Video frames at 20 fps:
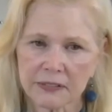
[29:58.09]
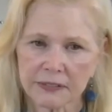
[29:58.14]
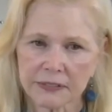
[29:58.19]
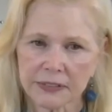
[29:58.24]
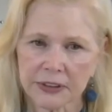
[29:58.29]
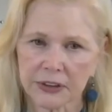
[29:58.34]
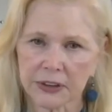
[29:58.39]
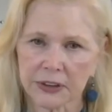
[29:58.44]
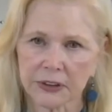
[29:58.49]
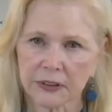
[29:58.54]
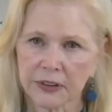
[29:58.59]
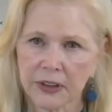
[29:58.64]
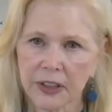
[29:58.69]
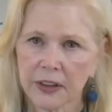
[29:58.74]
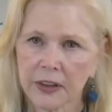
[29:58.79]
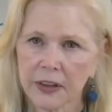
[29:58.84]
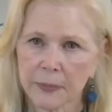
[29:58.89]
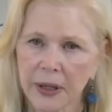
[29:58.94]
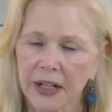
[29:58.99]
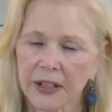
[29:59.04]
You know,
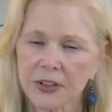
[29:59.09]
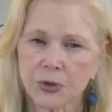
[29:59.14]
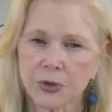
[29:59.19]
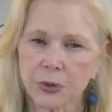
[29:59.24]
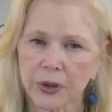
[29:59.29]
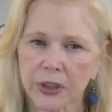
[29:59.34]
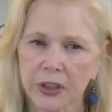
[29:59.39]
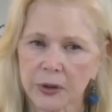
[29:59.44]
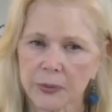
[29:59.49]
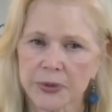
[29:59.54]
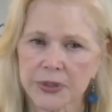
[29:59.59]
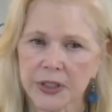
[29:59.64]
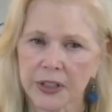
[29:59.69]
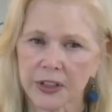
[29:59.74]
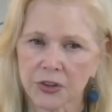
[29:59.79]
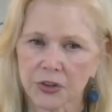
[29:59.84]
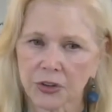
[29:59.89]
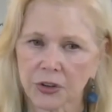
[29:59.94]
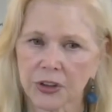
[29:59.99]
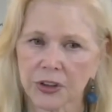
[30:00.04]
the backstory comes out
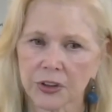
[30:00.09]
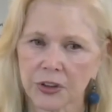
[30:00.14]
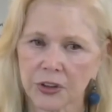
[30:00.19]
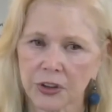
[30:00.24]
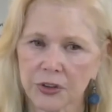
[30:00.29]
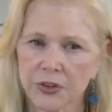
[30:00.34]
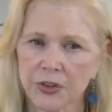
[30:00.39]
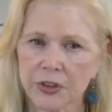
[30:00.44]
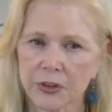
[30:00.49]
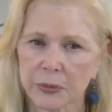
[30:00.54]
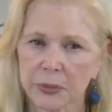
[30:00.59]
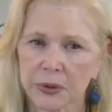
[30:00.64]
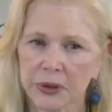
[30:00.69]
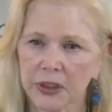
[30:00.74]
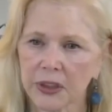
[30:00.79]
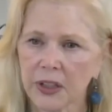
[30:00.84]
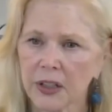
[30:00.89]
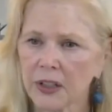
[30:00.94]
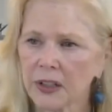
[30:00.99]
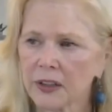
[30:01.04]
as you get to know somebody.